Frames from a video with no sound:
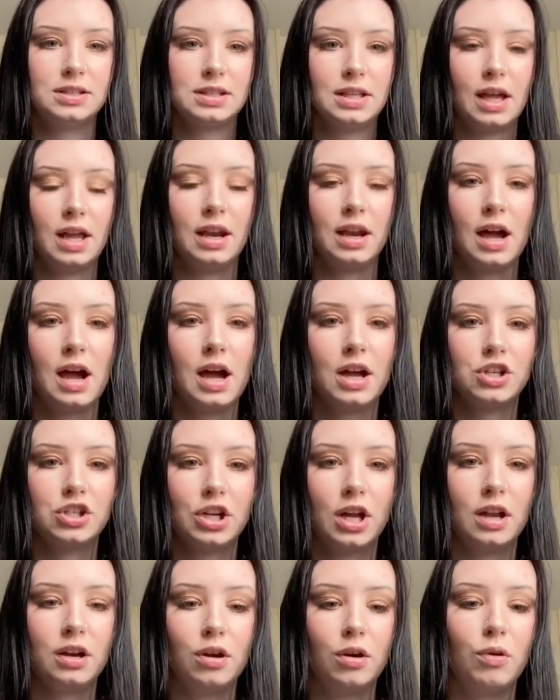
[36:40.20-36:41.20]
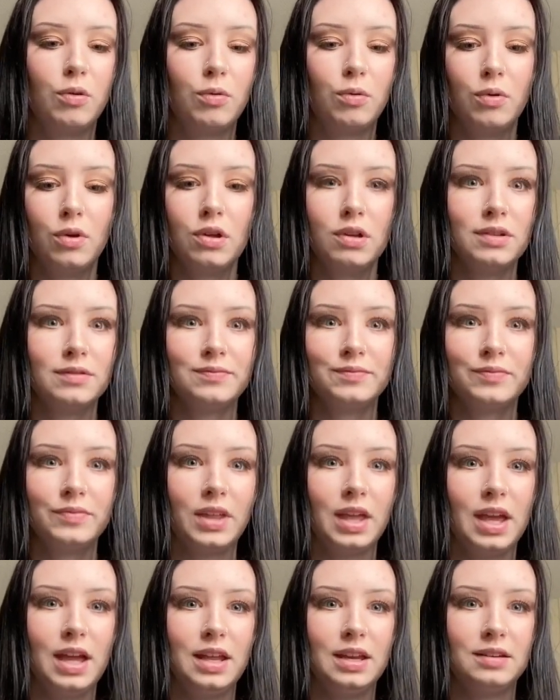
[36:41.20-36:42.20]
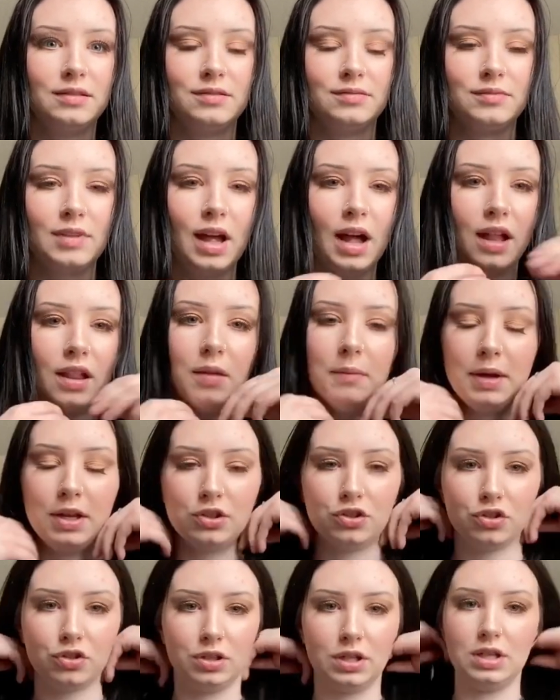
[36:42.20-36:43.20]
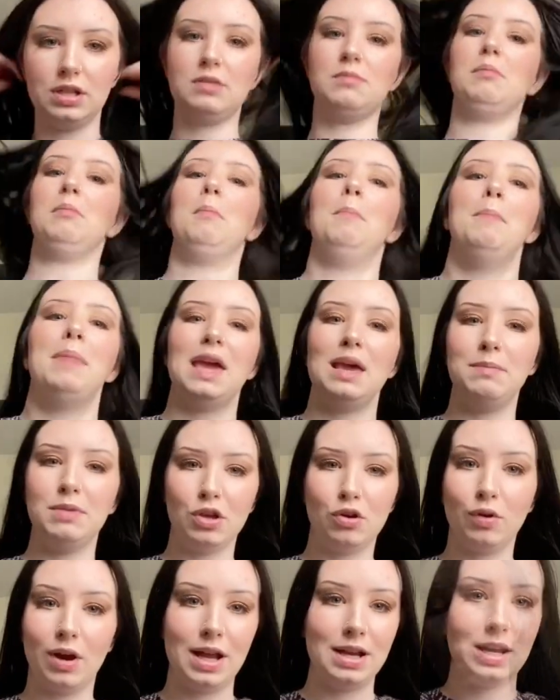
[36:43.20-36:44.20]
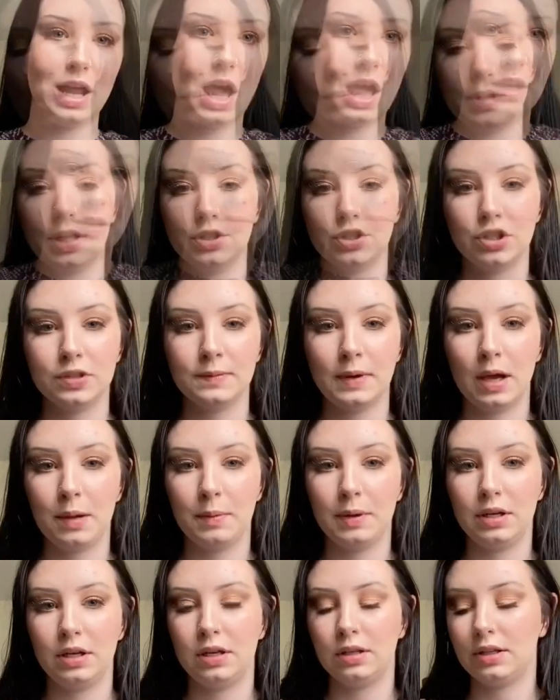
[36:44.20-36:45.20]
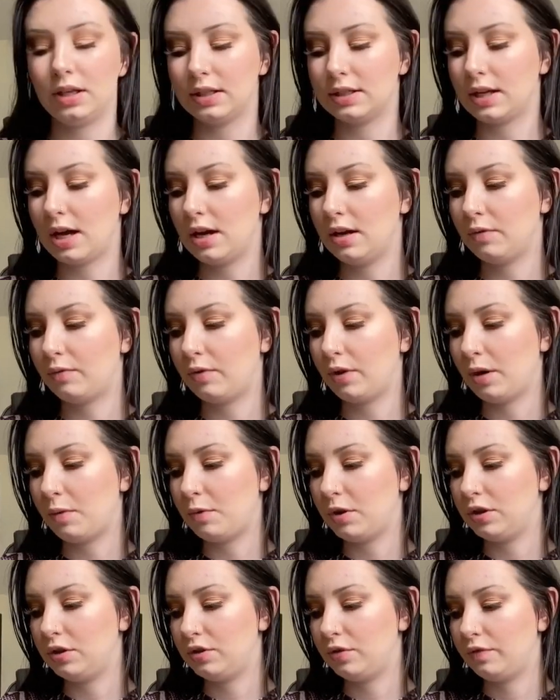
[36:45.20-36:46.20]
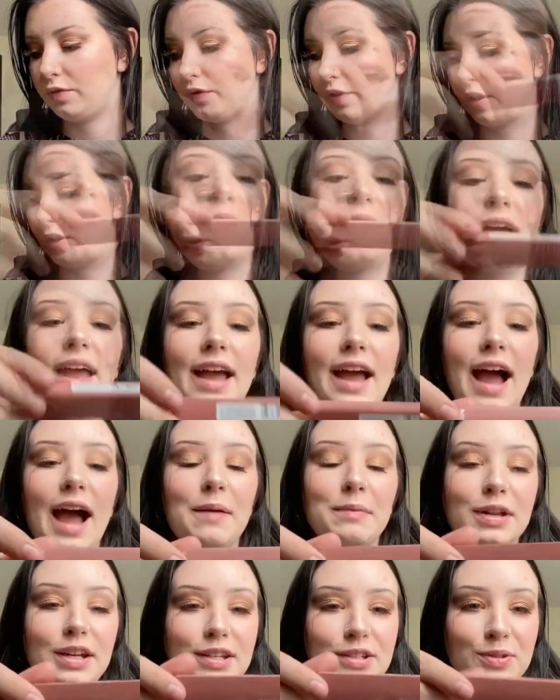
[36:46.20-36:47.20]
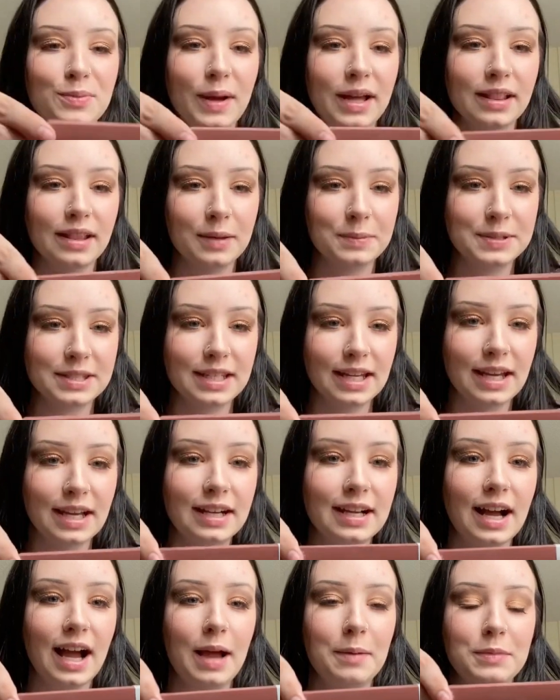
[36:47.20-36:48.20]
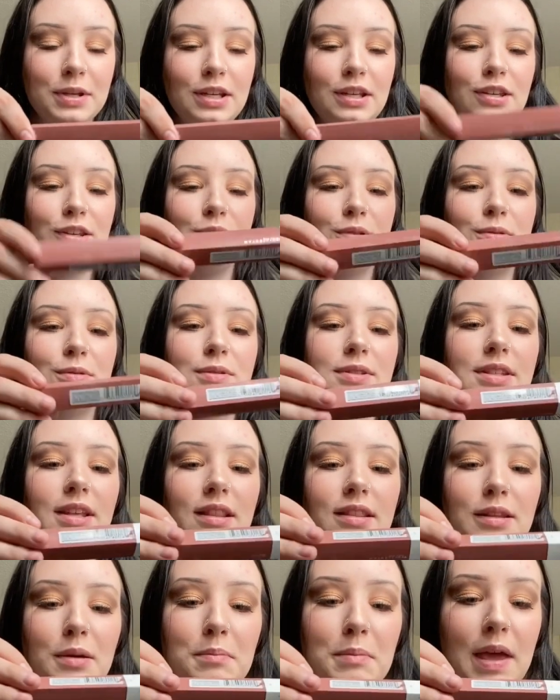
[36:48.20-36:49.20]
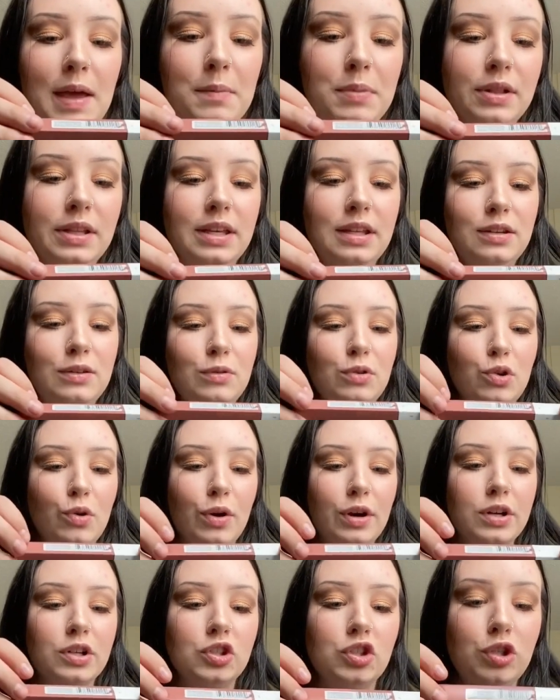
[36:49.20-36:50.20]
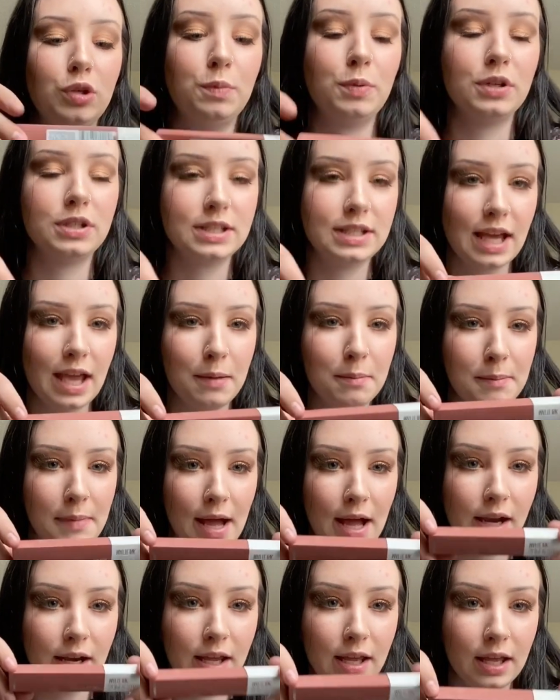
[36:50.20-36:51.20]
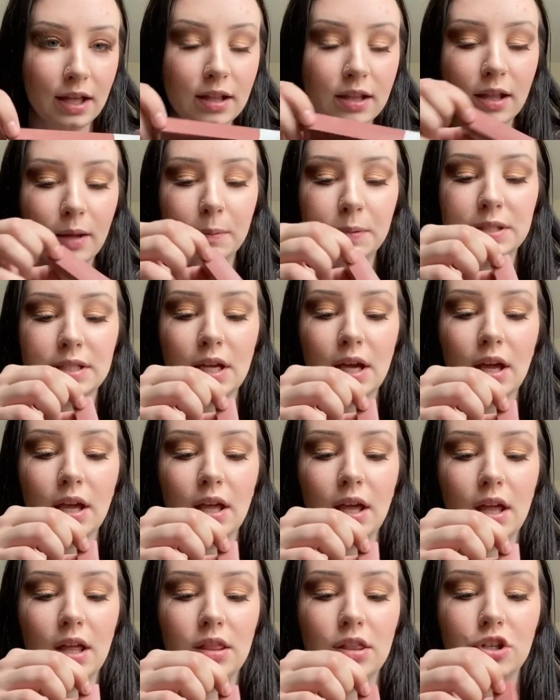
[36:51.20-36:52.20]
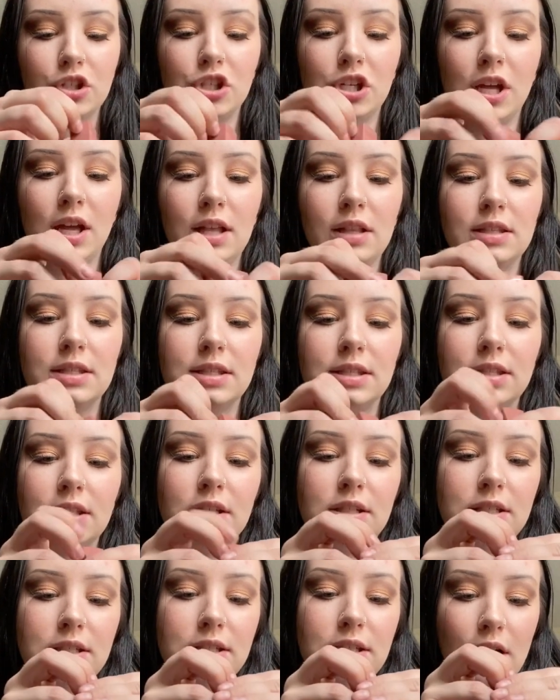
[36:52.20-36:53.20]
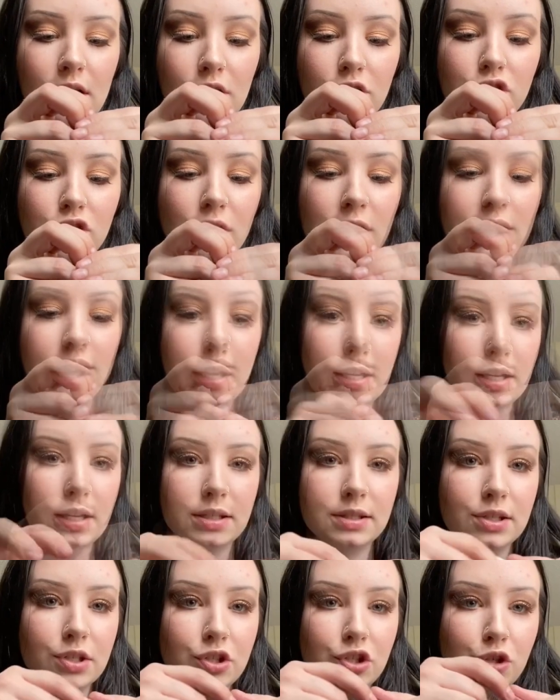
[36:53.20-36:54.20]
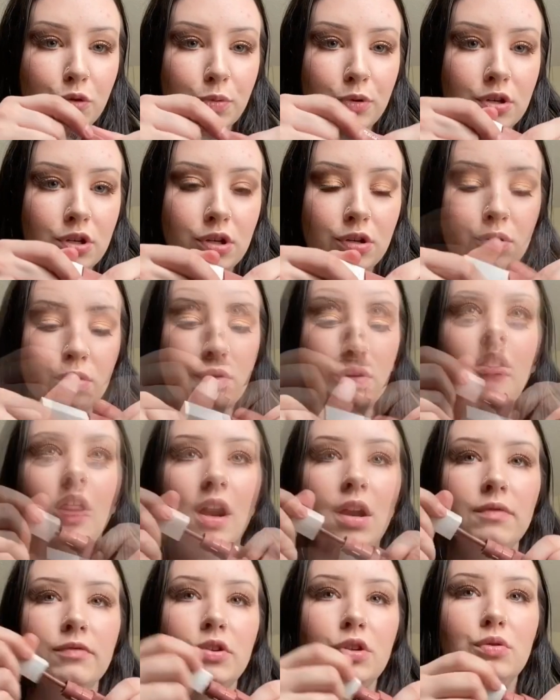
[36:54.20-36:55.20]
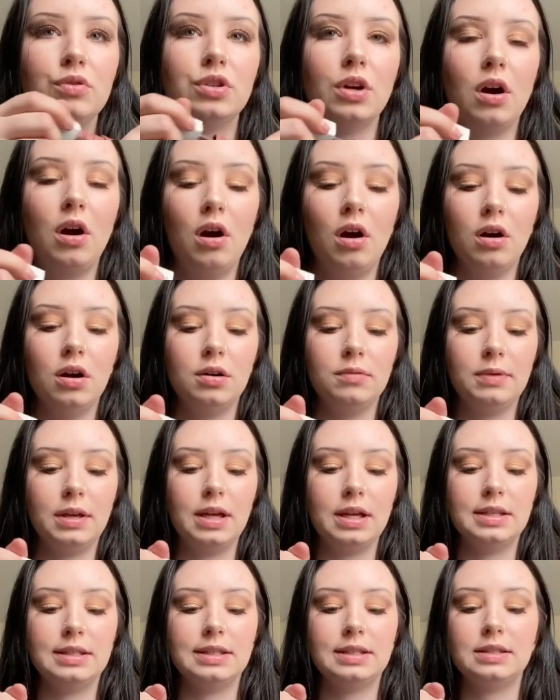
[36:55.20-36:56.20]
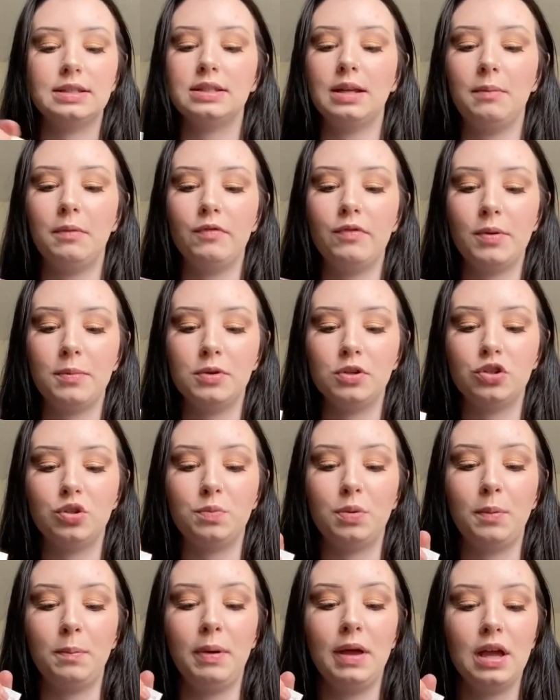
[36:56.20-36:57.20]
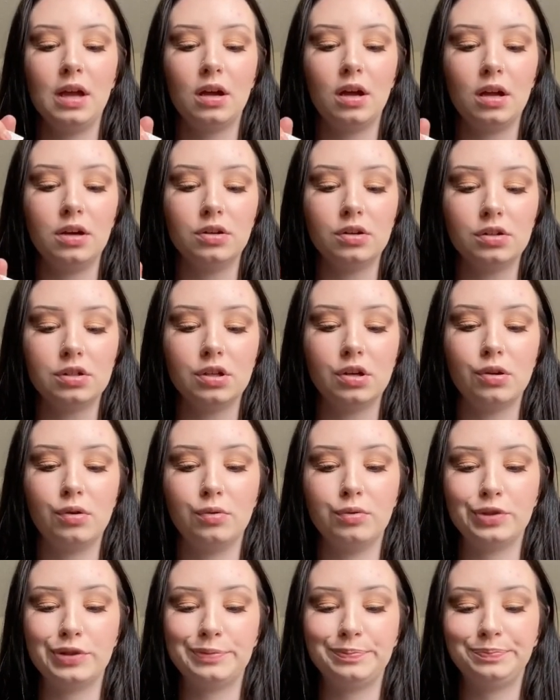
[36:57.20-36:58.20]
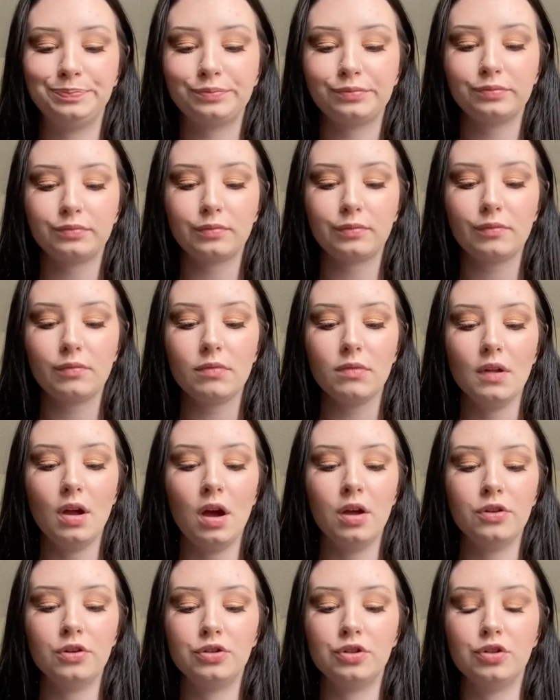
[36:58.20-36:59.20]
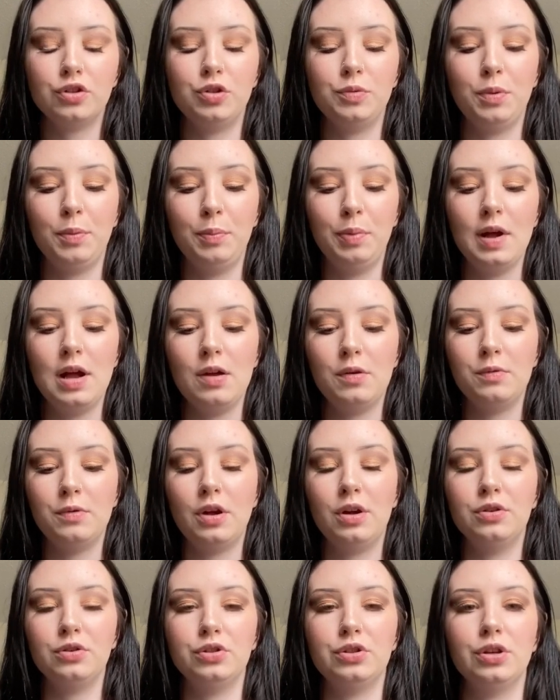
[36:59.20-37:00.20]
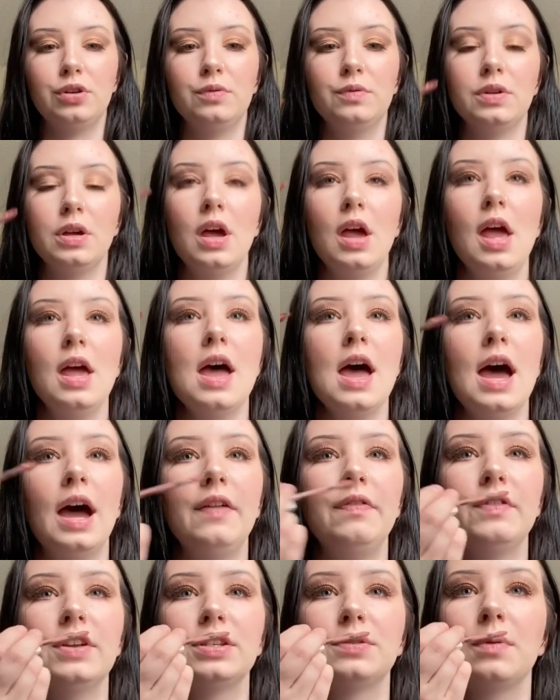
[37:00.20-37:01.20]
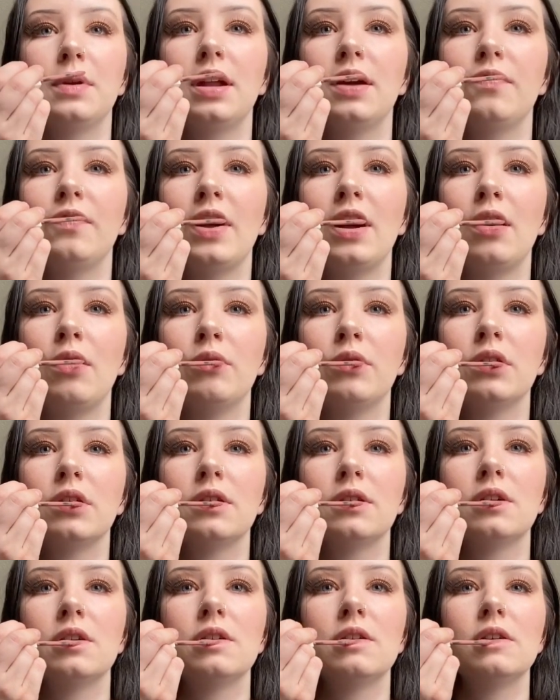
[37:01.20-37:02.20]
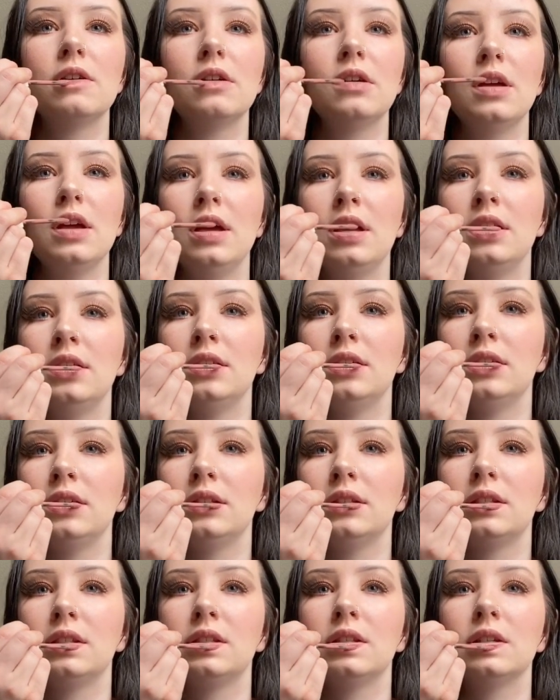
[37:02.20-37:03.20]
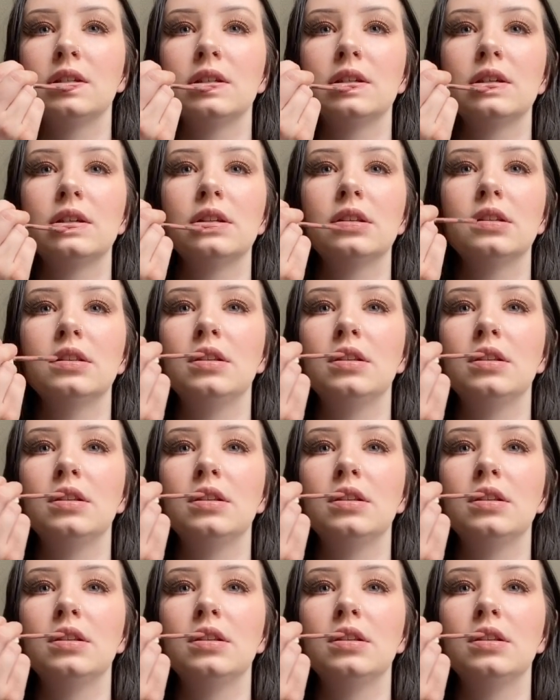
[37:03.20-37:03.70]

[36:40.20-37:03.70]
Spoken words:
and eyeshadow in elementary, maybe grade 9. That's just my opinion. That's kind of what I want to do for her. Okay, I'm gonna do my lipstick. I'm gonna use the Maybelline New York Superstay Matte Ink Lipstick in the shade Seductress. I like it because it's super nude. A lot of nudes are hard because some of them are super pink undertoned, others are super brown undertoned, and this one I found is the